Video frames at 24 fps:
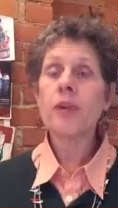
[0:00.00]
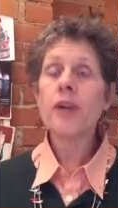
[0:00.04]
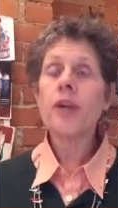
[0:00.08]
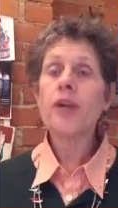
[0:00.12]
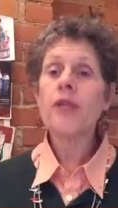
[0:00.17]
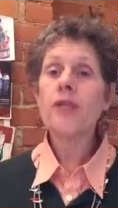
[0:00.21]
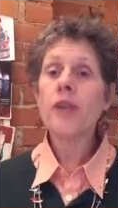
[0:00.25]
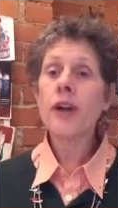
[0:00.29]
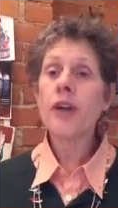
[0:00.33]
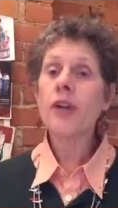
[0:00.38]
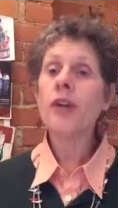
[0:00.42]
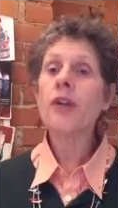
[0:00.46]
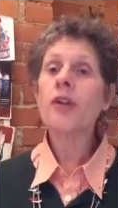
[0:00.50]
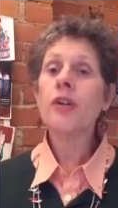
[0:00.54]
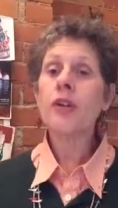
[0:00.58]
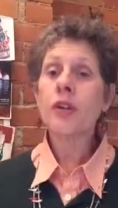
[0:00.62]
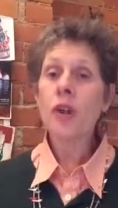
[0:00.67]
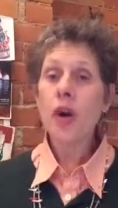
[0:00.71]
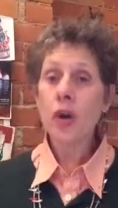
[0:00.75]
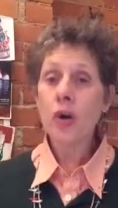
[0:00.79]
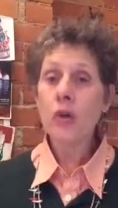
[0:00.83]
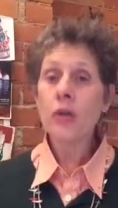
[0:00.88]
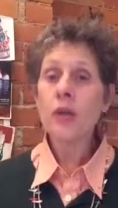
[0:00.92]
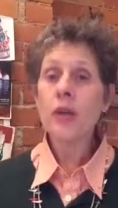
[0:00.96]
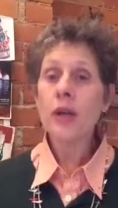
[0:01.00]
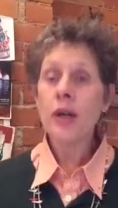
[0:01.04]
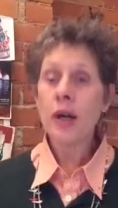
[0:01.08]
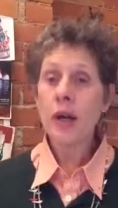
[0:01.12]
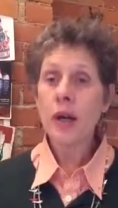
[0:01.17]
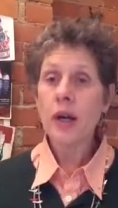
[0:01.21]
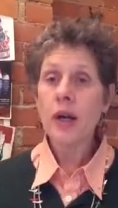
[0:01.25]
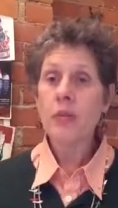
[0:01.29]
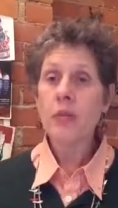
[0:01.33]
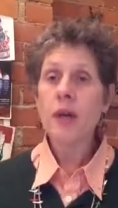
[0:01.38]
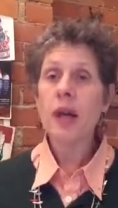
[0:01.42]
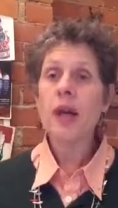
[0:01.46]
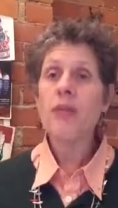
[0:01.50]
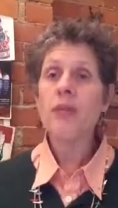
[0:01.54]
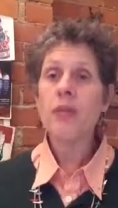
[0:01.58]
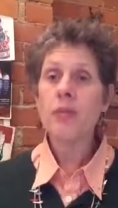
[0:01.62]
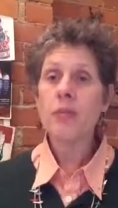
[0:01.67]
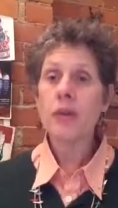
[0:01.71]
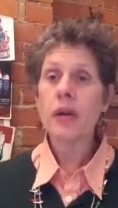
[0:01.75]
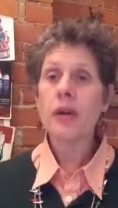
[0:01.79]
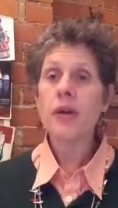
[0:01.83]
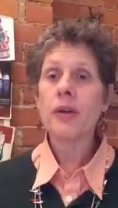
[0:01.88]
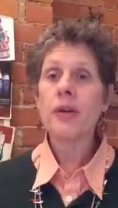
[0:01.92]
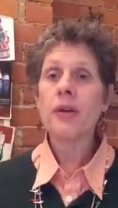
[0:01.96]
find out your own heavy
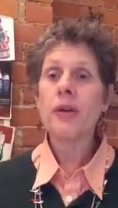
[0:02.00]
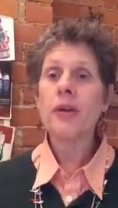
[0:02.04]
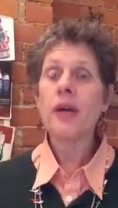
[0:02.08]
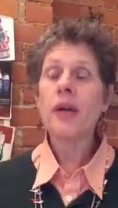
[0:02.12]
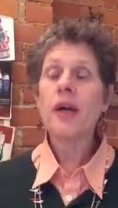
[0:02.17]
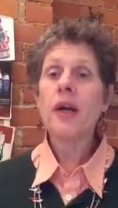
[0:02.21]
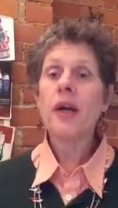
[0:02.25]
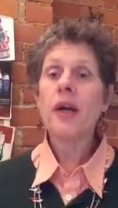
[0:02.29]
metal